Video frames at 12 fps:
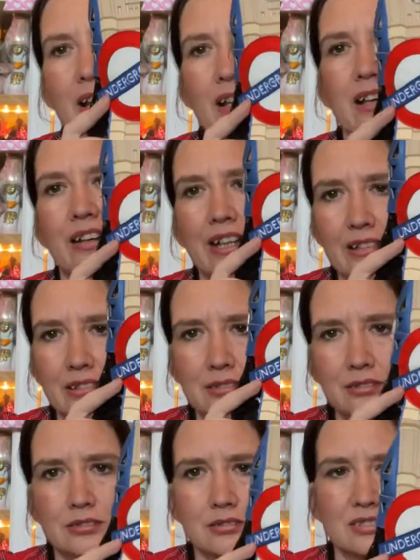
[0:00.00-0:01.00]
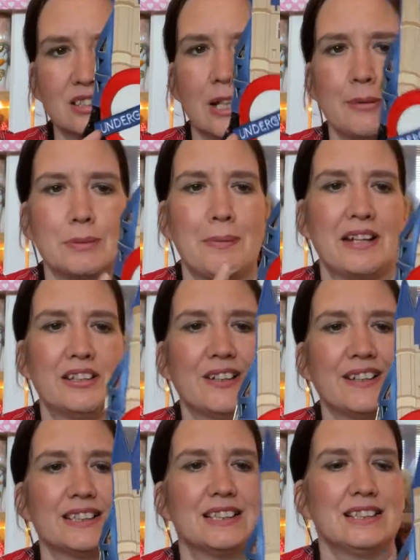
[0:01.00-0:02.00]
low heel, same as banjo
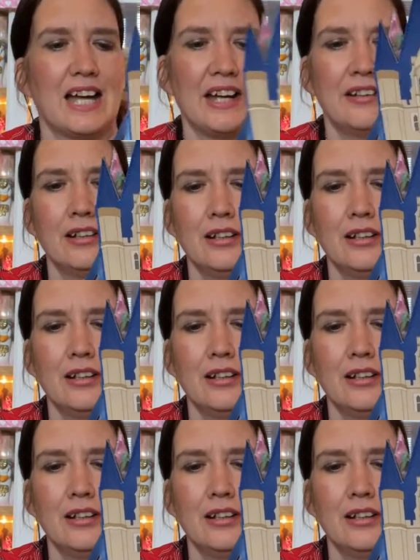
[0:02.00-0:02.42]
as I said.